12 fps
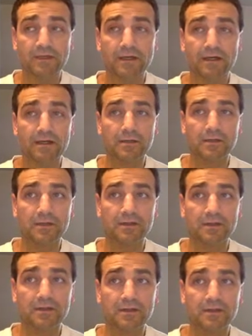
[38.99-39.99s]
But
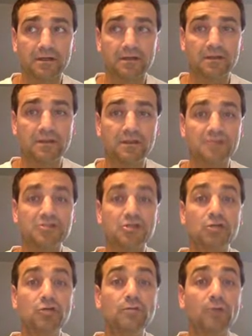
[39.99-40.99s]
this is a
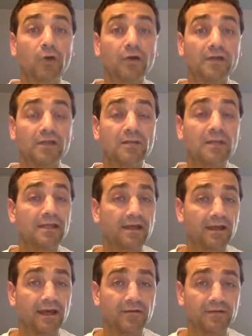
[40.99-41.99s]
new part that you may not
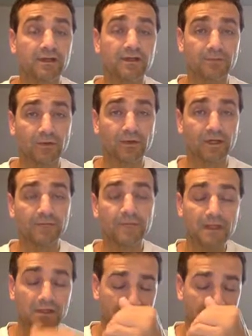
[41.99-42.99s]
have yet, okay?
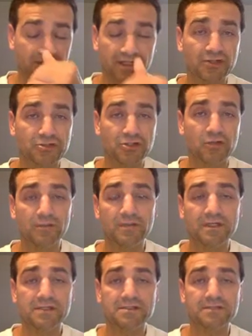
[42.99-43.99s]
So I've attached a new
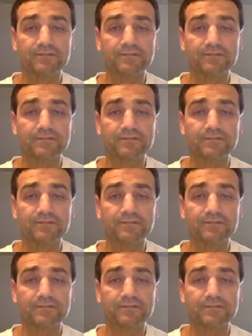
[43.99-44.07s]
piece.